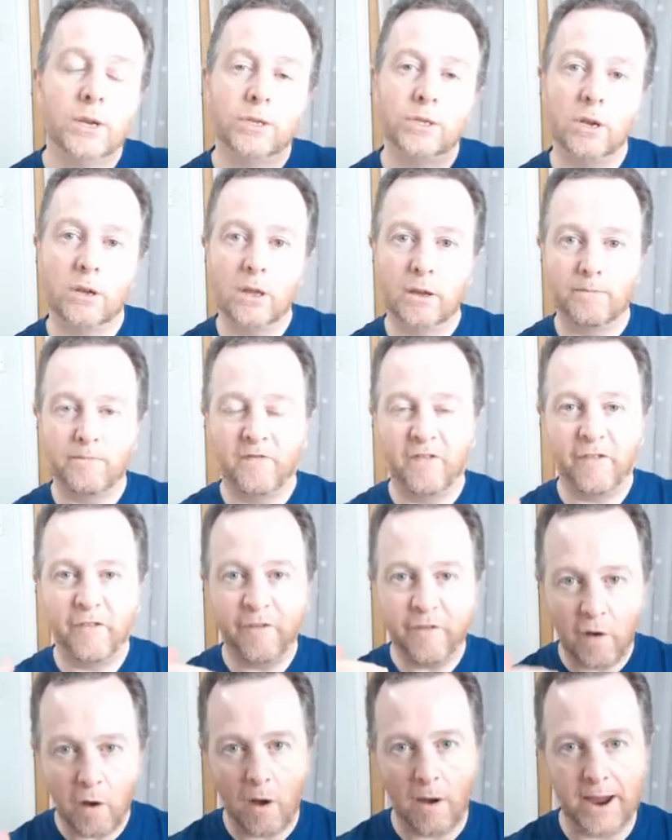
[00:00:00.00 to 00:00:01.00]
So the
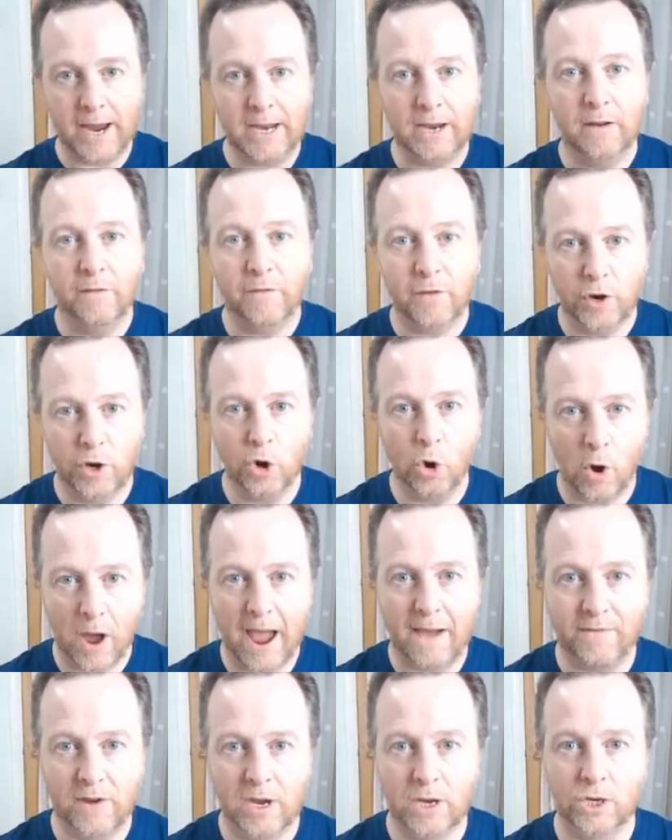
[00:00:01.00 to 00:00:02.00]
fine for not
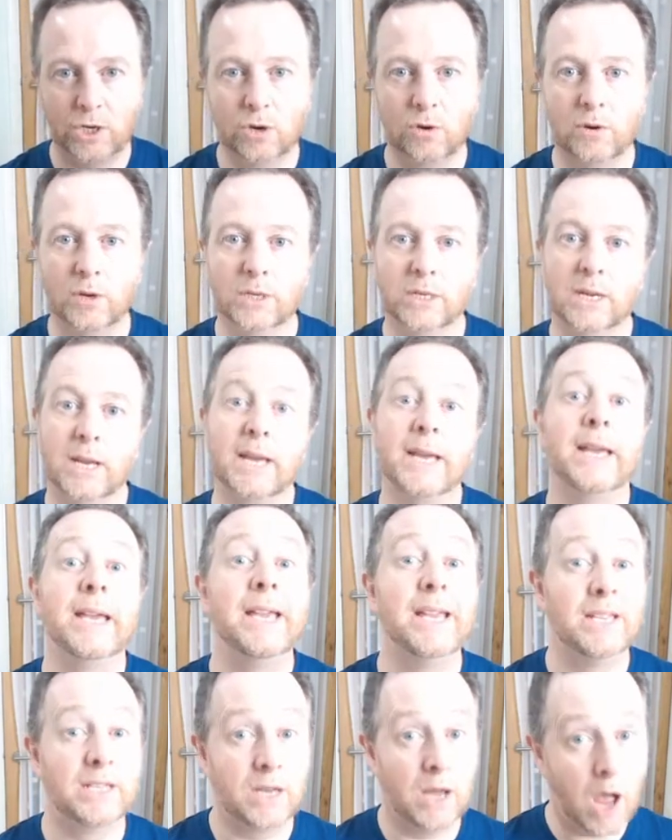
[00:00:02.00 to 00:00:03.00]
having insurance
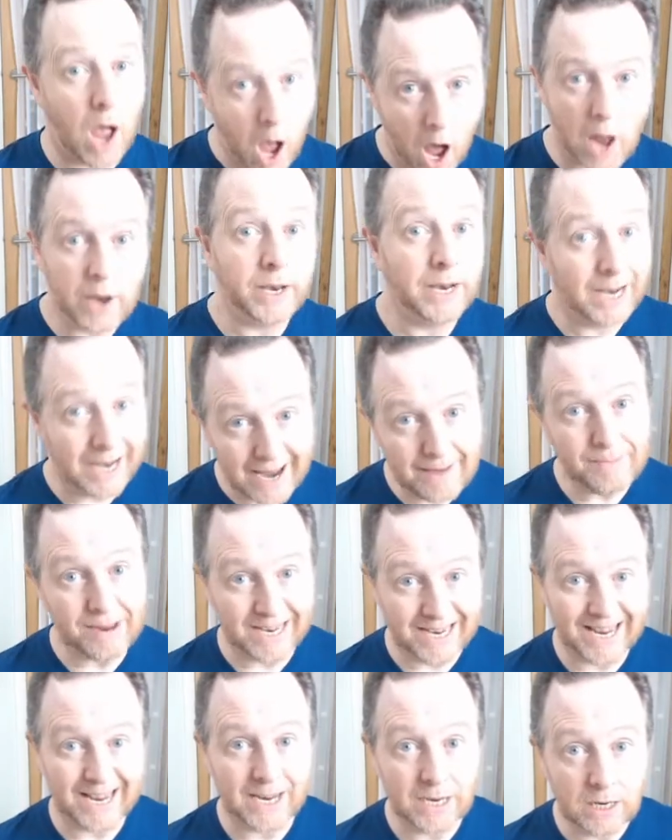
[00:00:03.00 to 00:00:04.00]
is
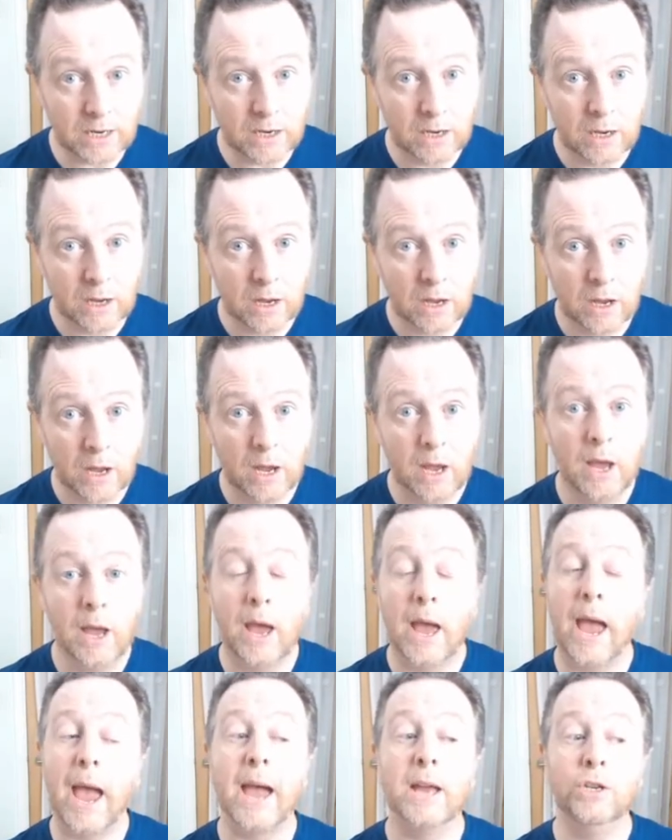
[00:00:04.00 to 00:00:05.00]
unlimited,
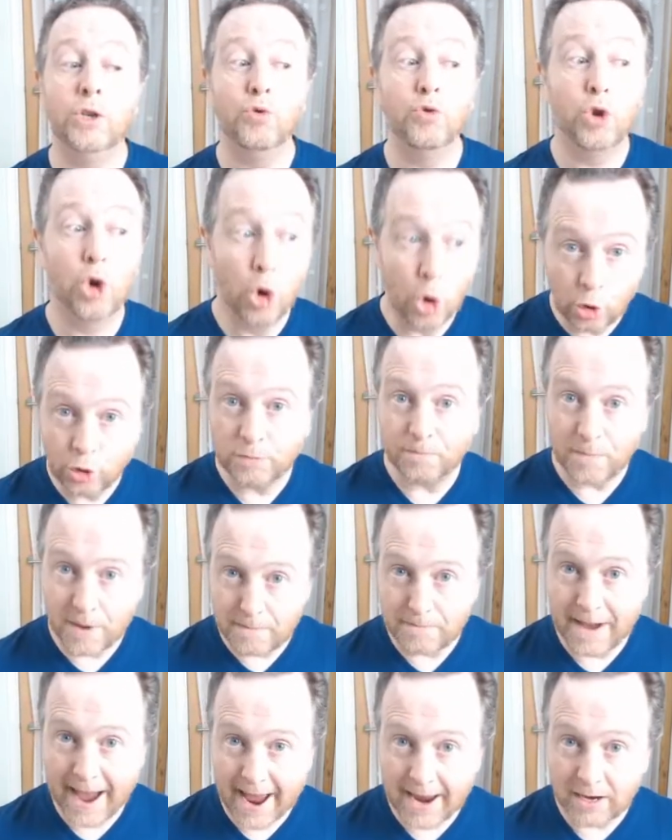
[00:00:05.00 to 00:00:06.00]
and you could
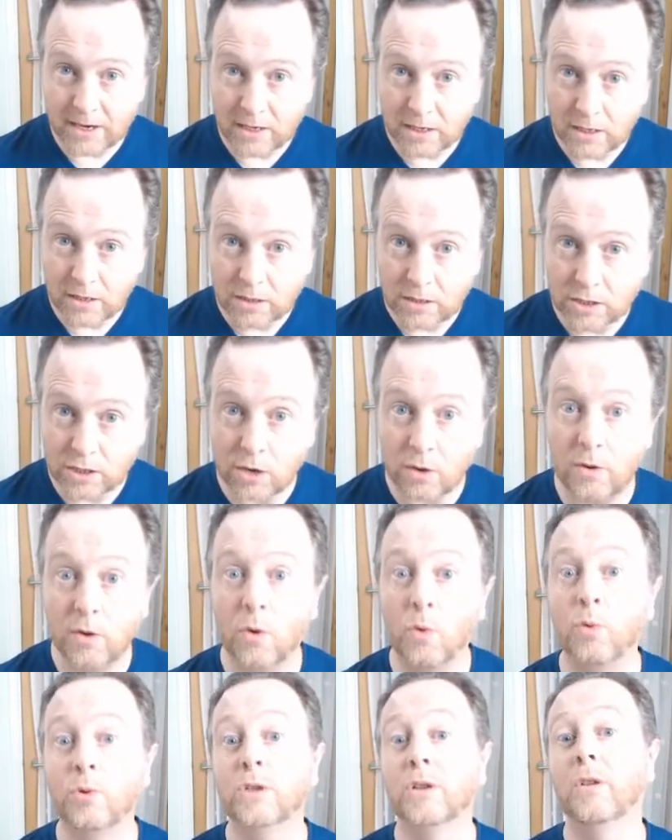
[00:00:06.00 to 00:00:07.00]
be banned. So
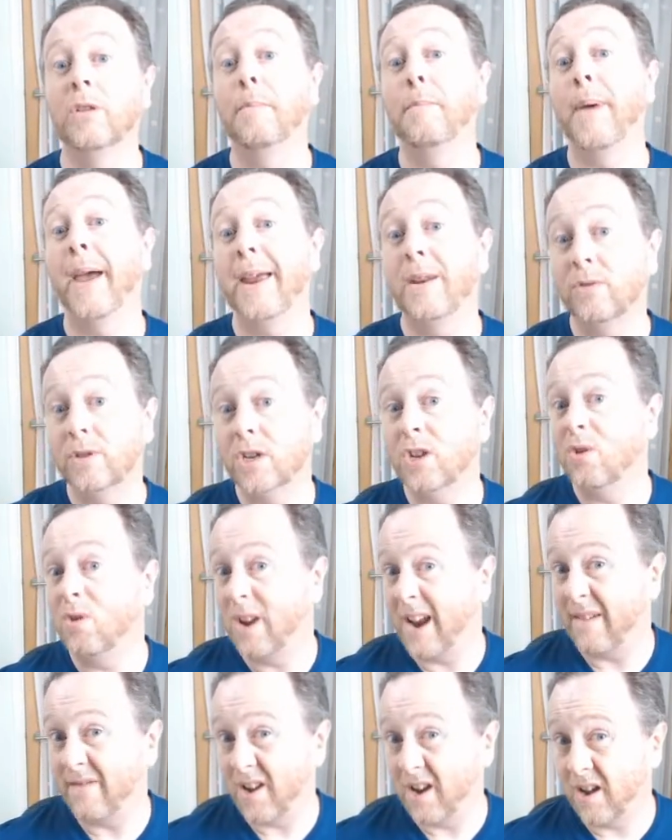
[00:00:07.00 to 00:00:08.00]
also the penalty, you
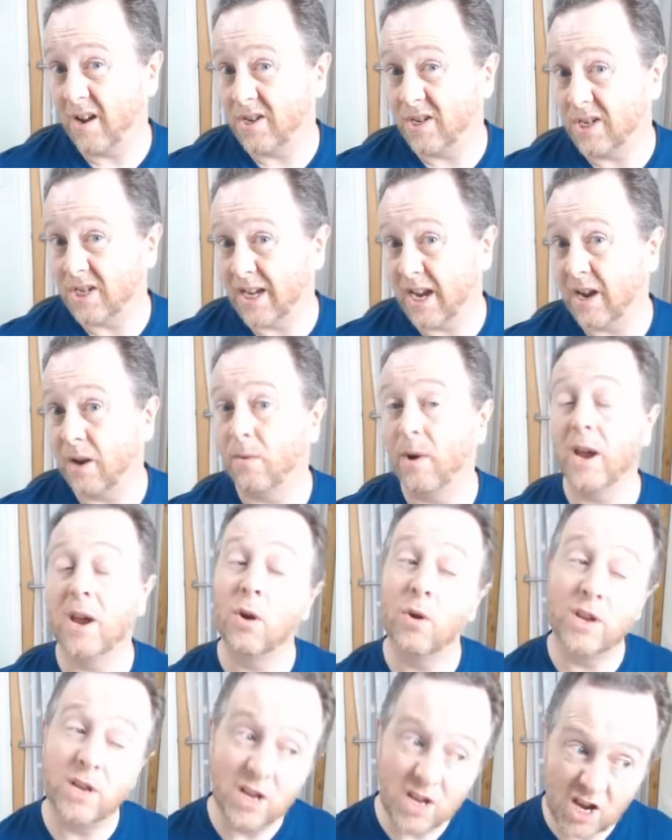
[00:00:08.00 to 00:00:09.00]
could have your license taken away,
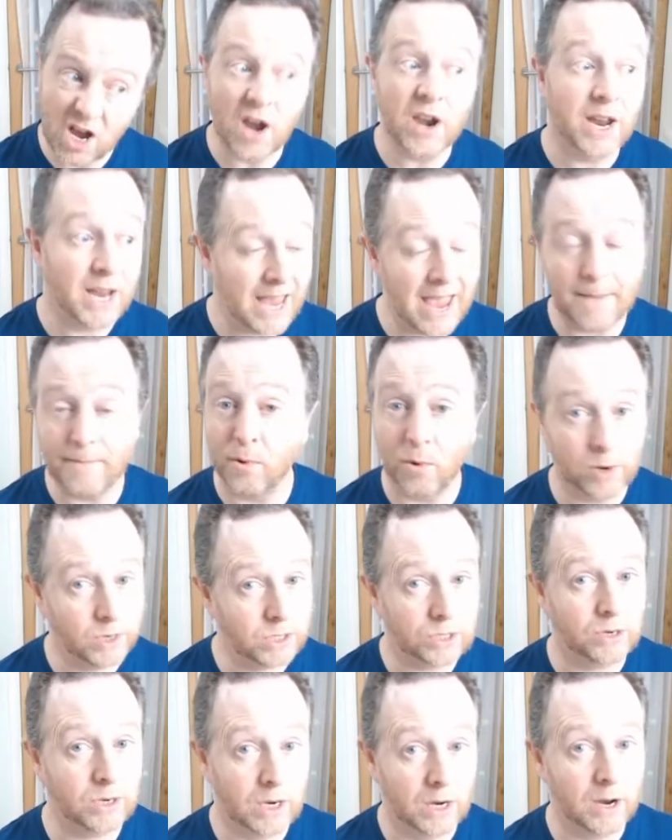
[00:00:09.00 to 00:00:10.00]
or you're gonna get
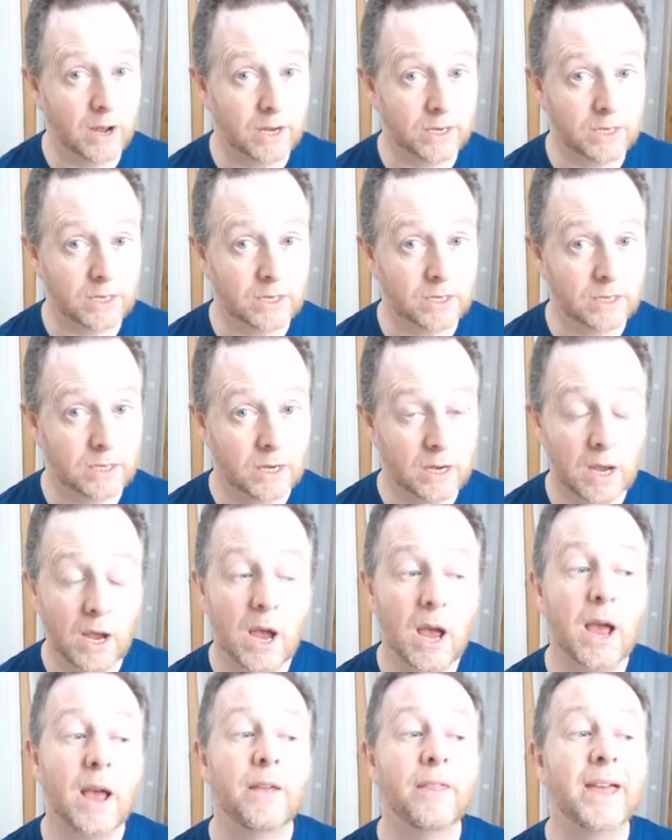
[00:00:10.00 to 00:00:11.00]
points on your license.
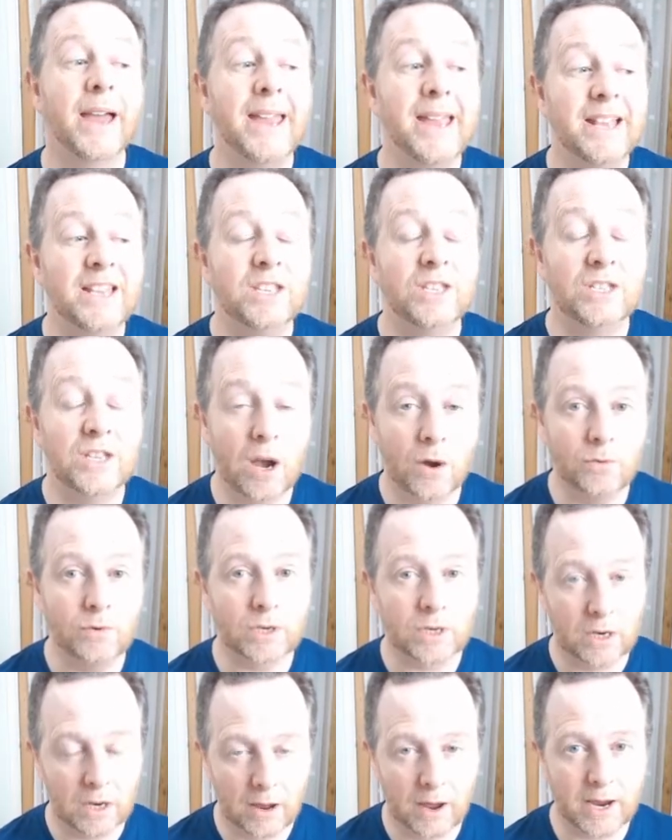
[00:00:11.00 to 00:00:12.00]
They
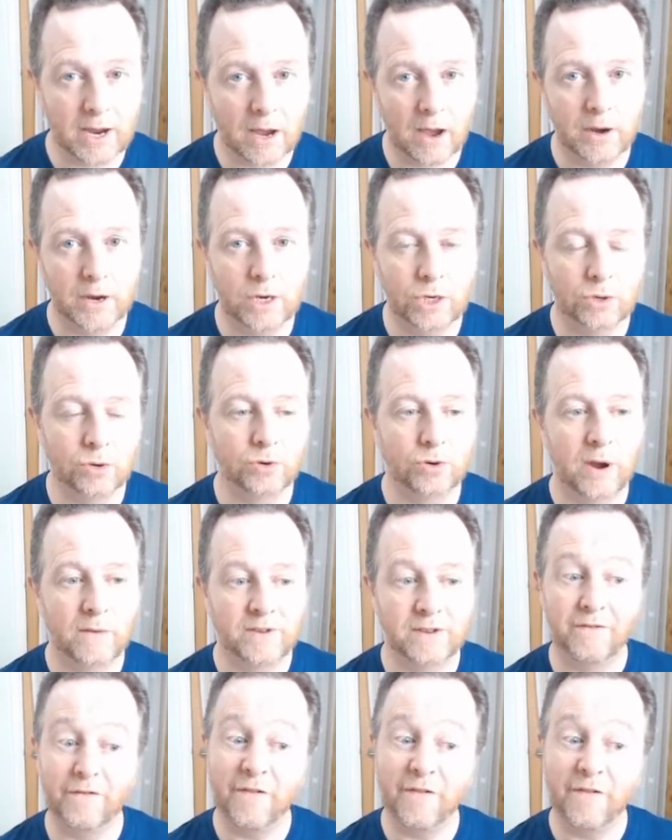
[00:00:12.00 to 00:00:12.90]
don't like uninsured drivers.